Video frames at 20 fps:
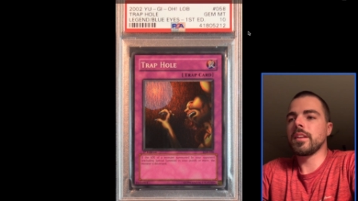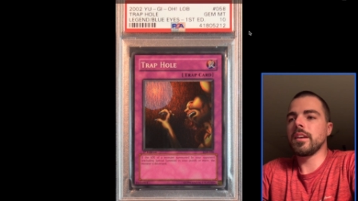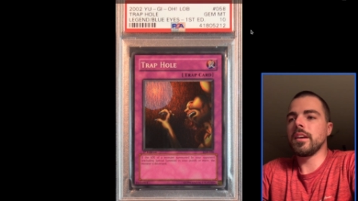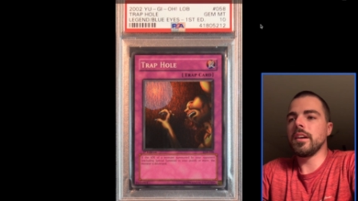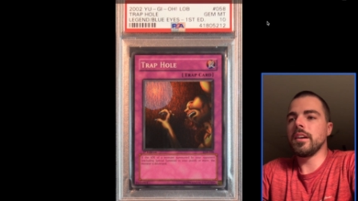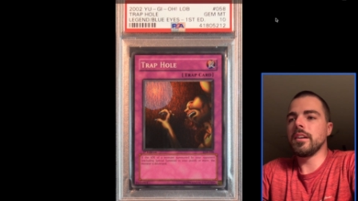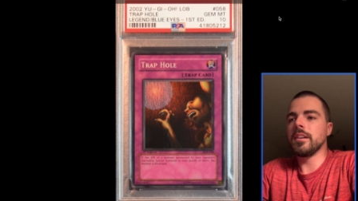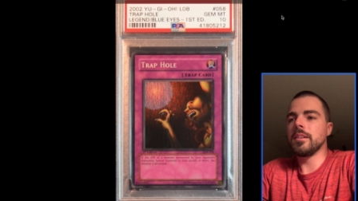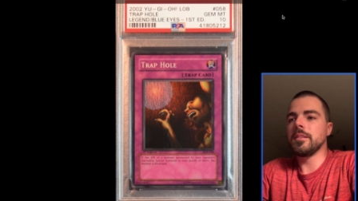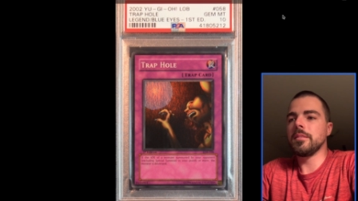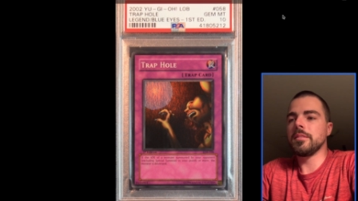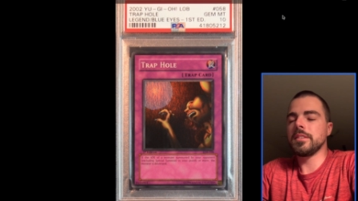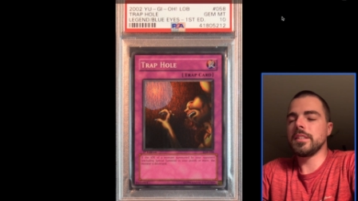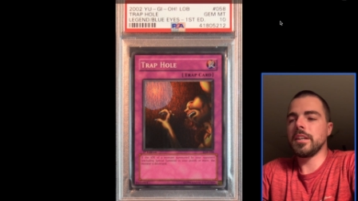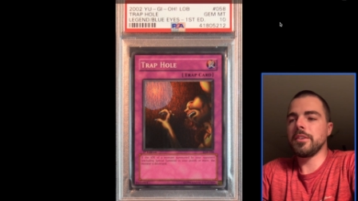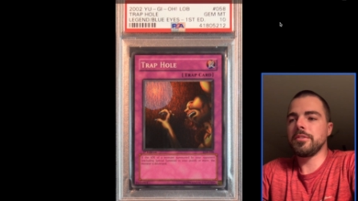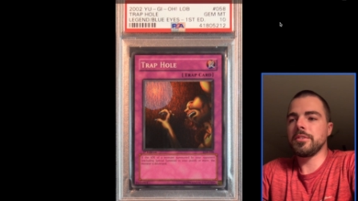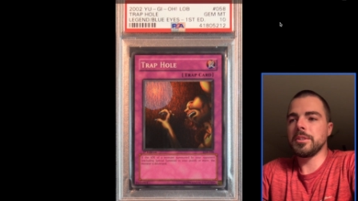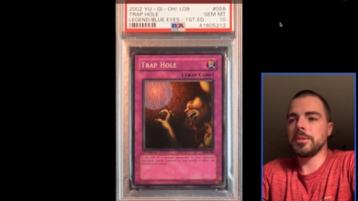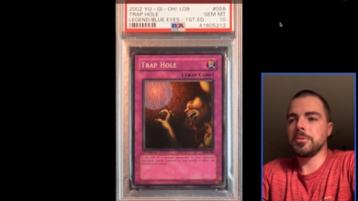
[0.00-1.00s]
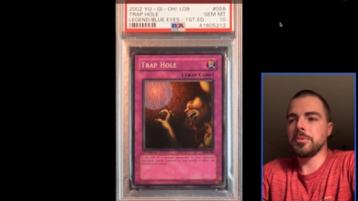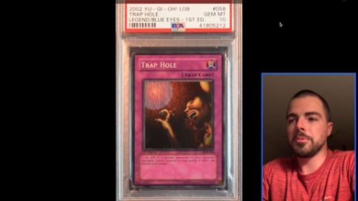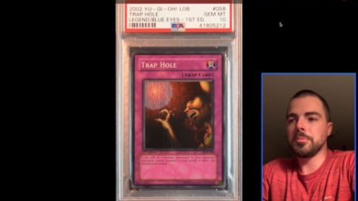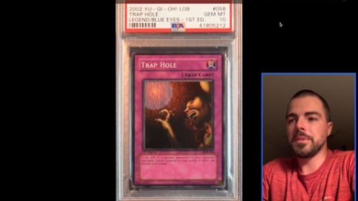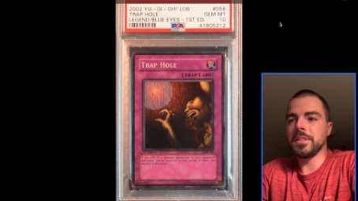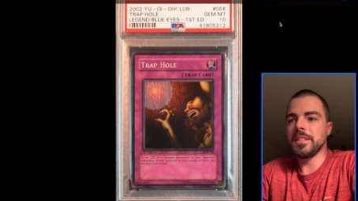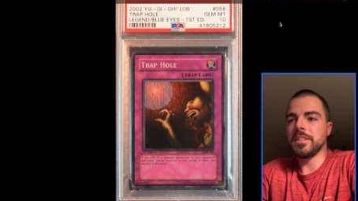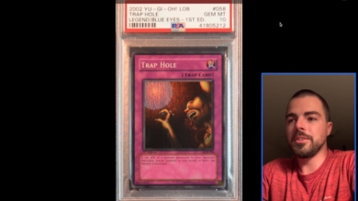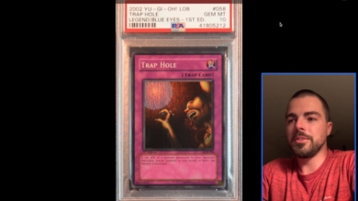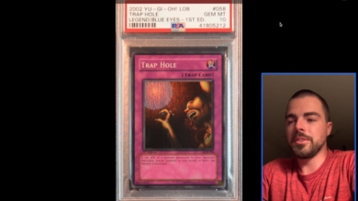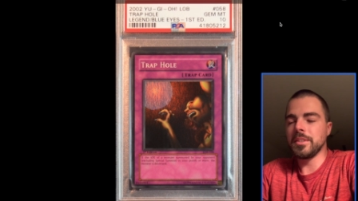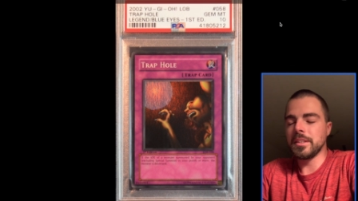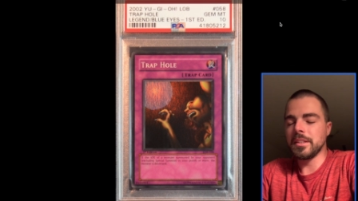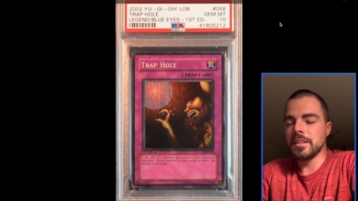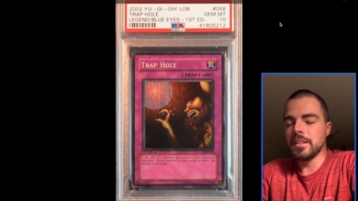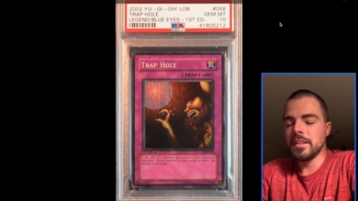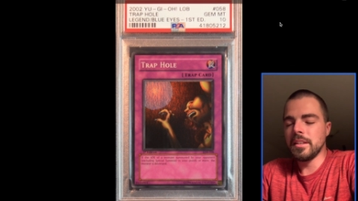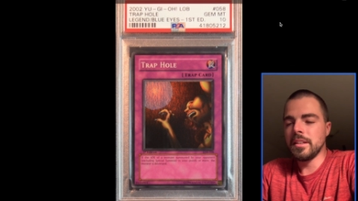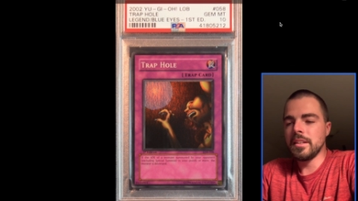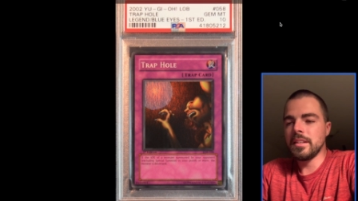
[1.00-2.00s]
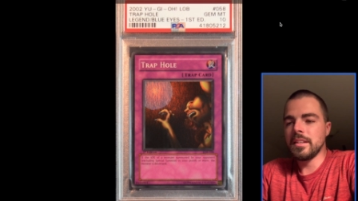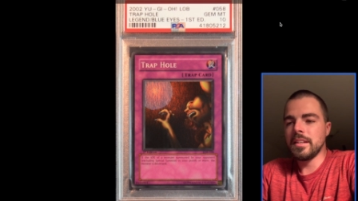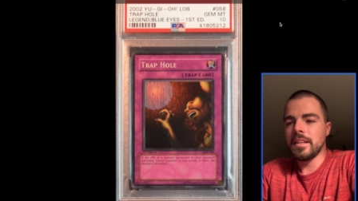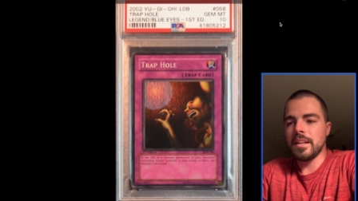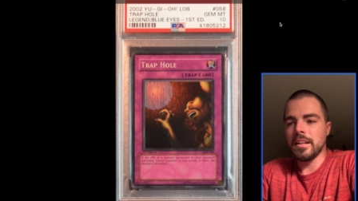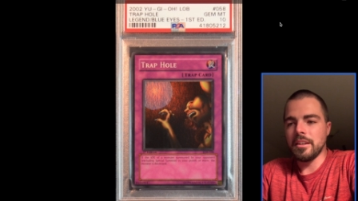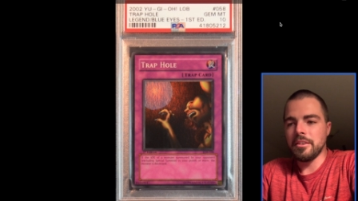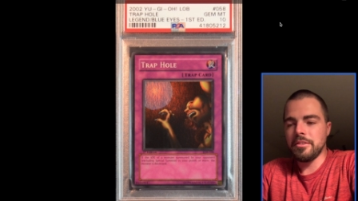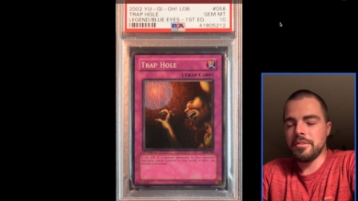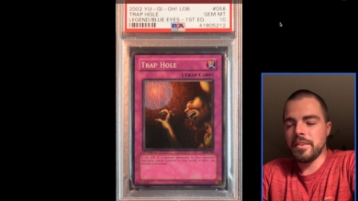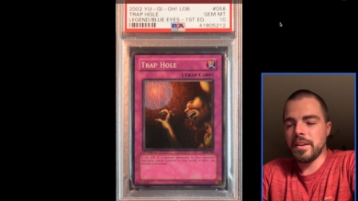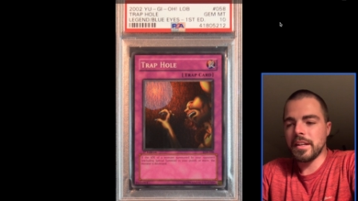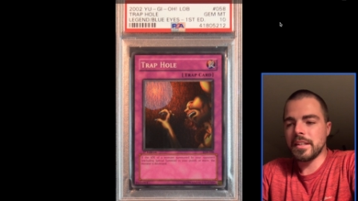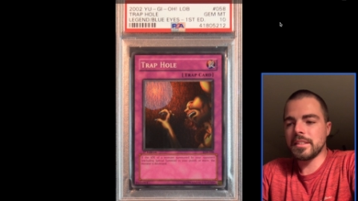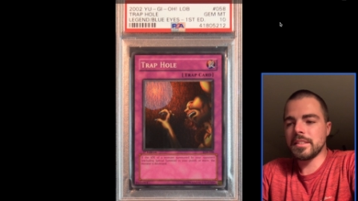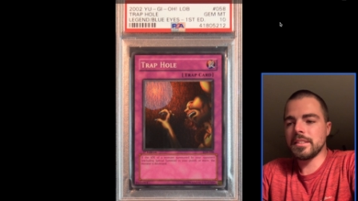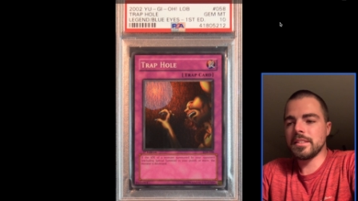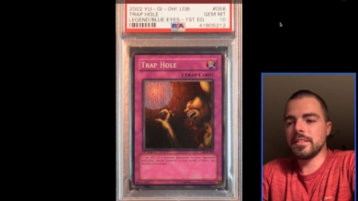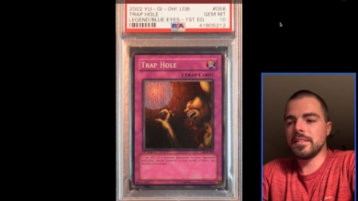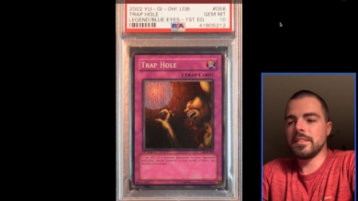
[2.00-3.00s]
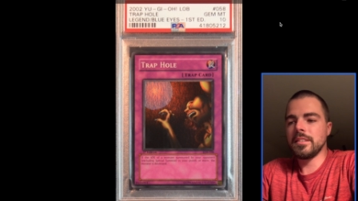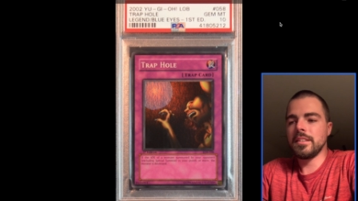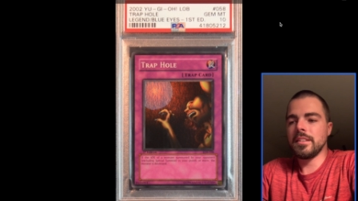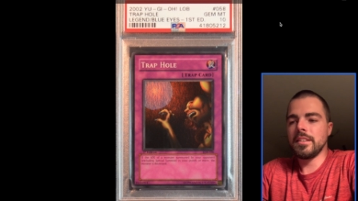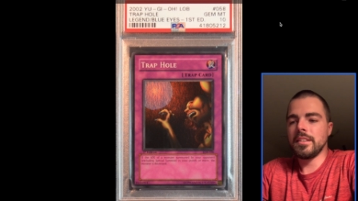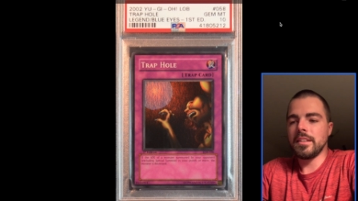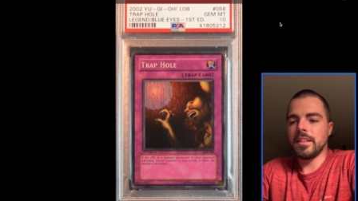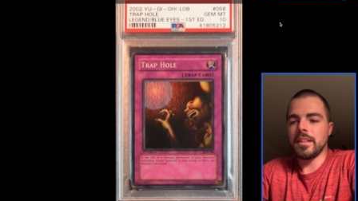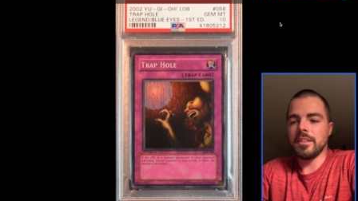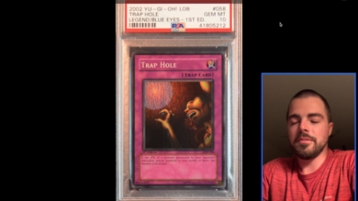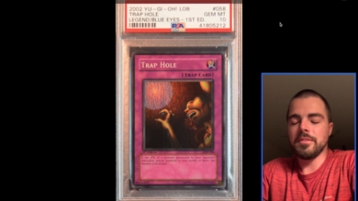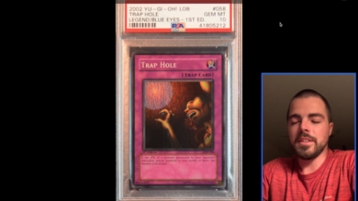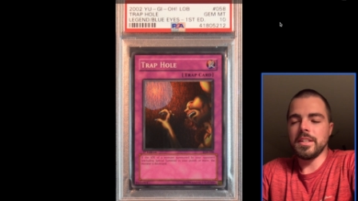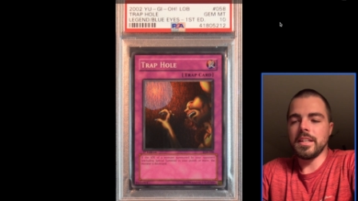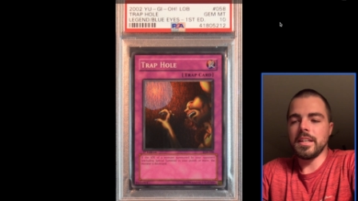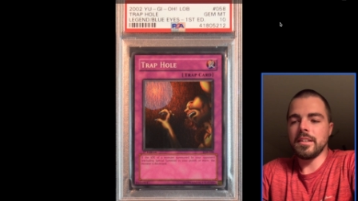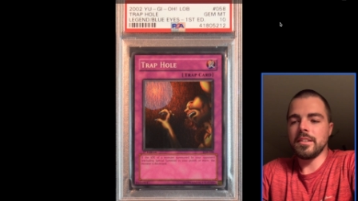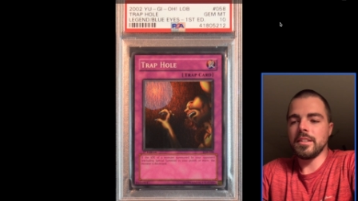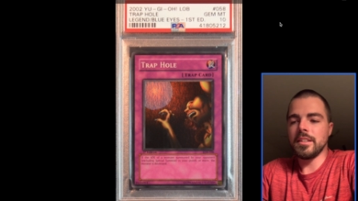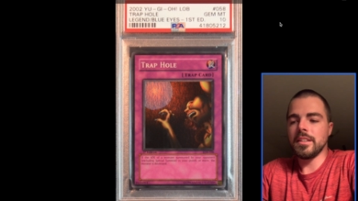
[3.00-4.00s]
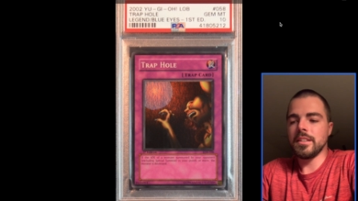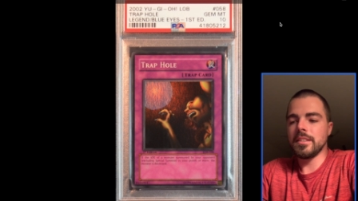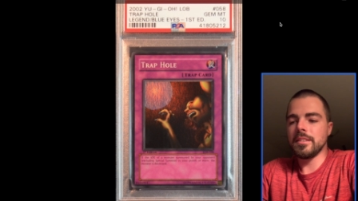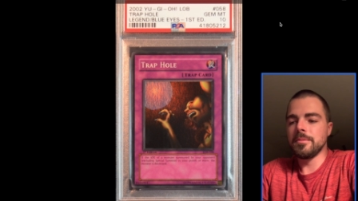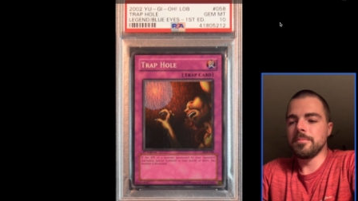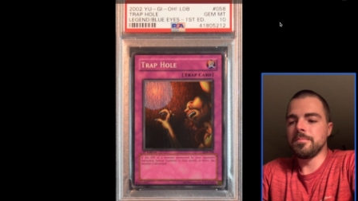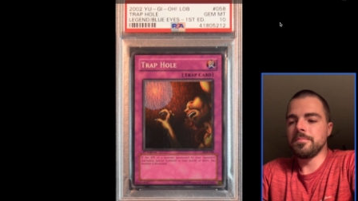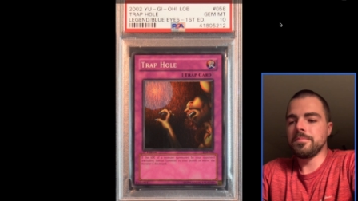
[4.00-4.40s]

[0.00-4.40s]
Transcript: Uh, definitely will be doing an effect and vanilla